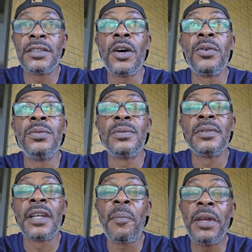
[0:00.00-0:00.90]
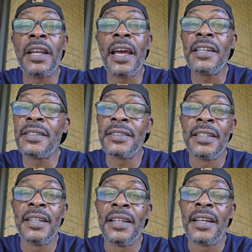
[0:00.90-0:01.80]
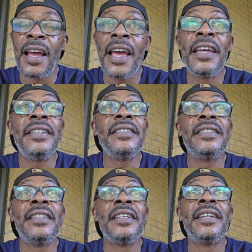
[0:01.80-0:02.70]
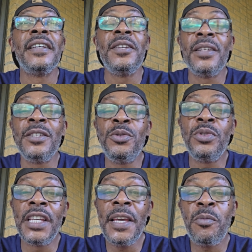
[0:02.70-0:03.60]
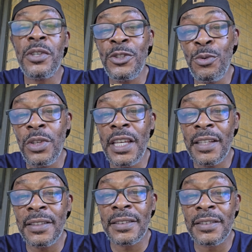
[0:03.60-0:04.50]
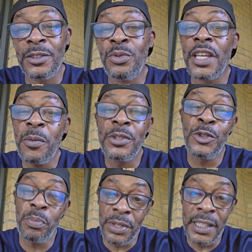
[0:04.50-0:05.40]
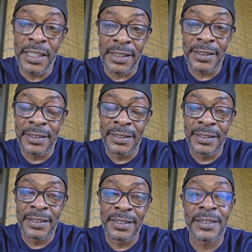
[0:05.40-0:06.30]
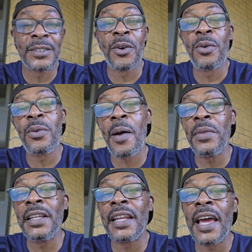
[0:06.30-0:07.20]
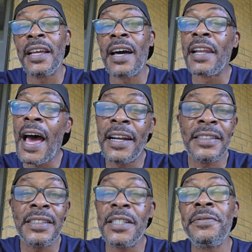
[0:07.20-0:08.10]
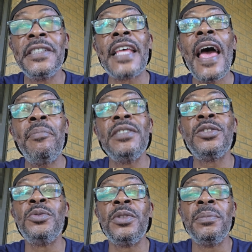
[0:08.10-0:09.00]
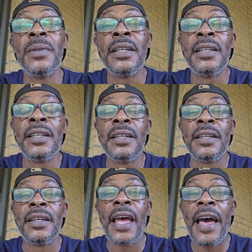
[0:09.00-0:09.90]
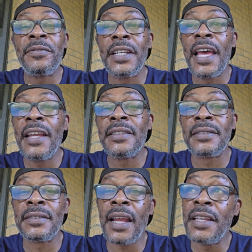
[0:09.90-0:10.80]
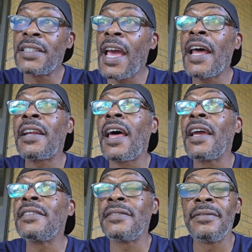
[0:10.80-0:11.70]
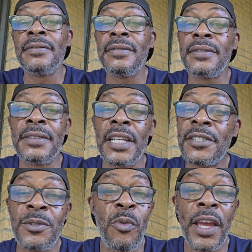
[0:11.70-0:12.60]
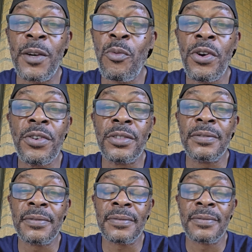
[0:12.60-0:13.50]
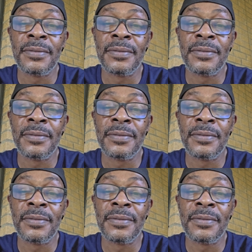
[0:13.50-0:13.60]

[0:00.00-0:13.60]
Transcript: So, I mean, like, hey, you get what you get. You get what you put in. So, I mean, like, a lot of the stuff that's happened to him after that is kind of like just the way of the world.